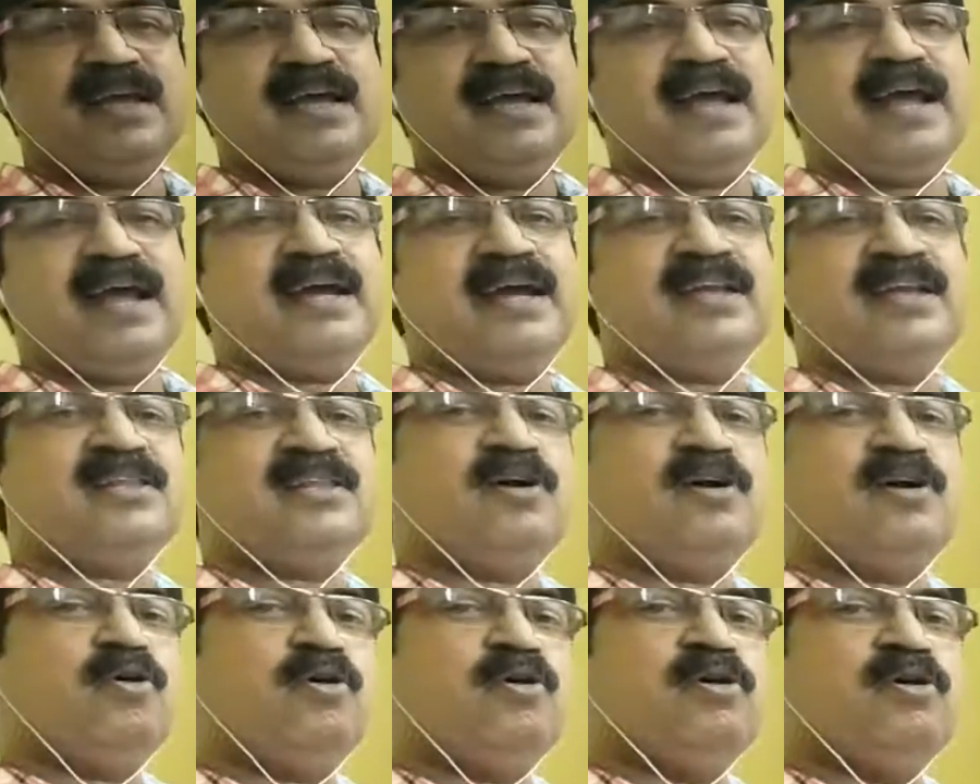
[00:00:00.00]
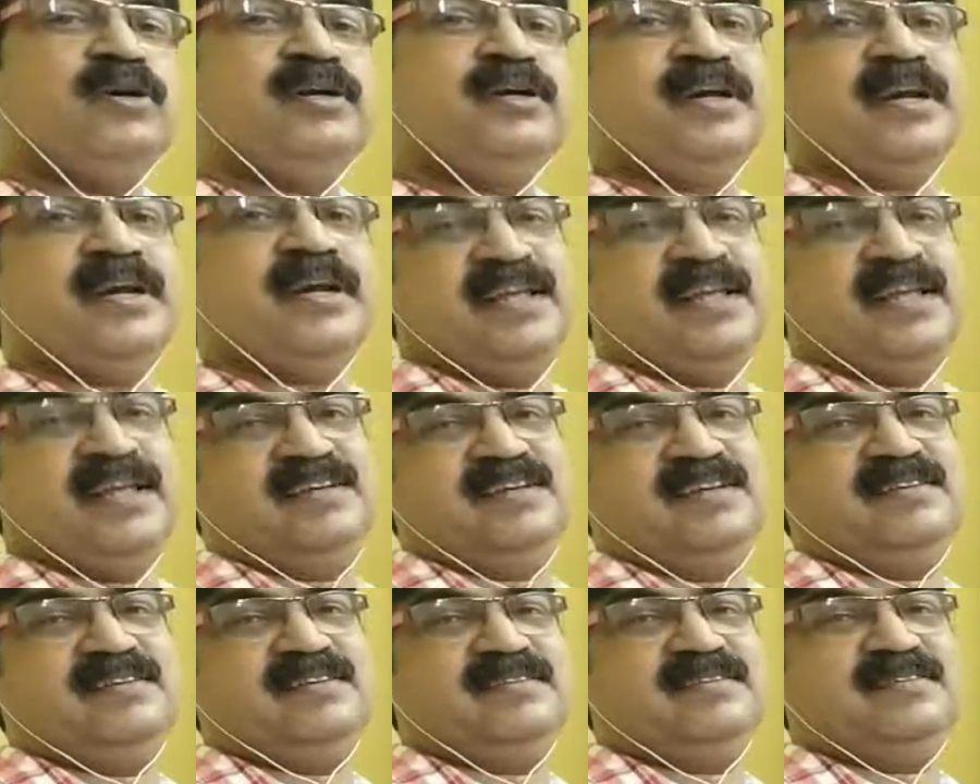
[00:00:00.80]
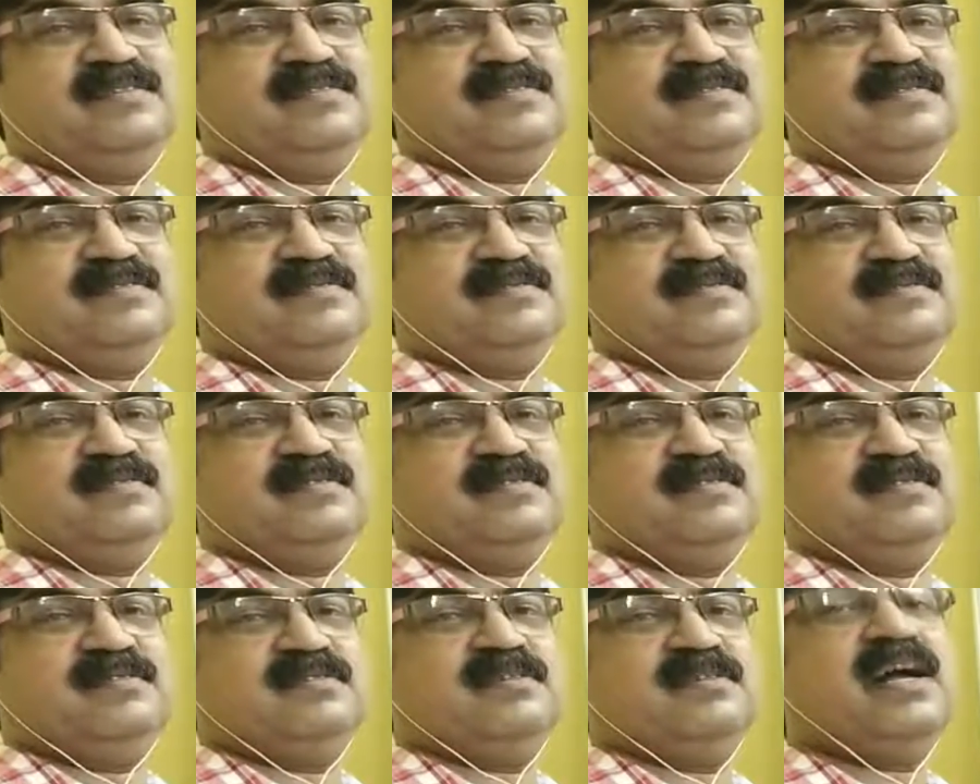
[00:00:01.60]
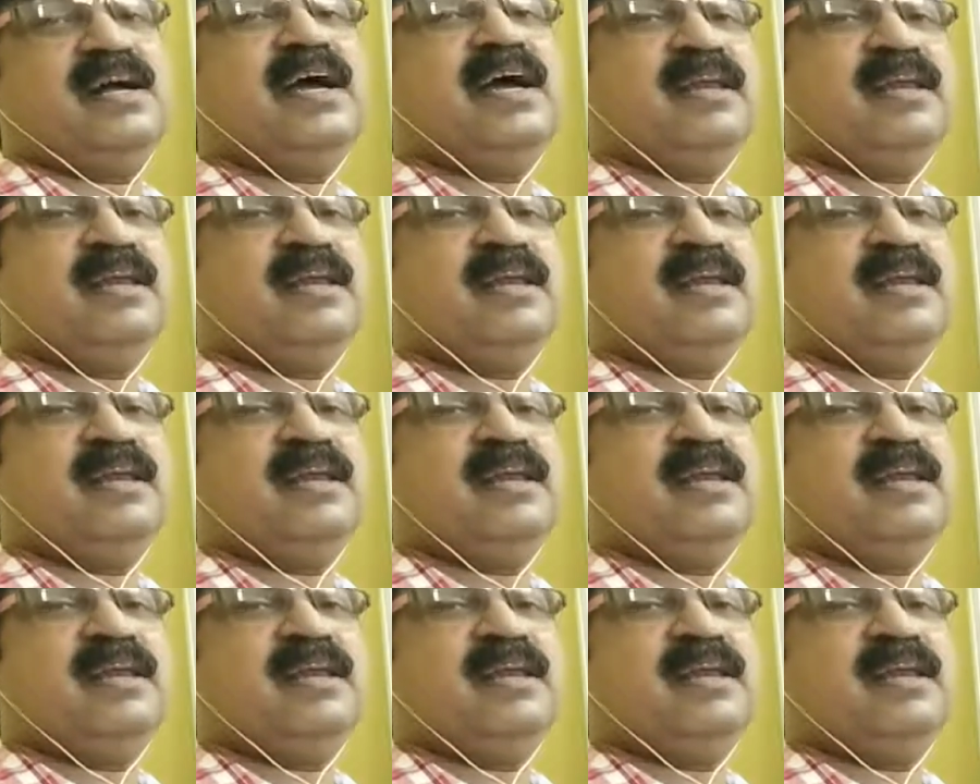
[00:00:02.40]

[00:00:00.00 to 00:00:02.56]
and the whole tree. I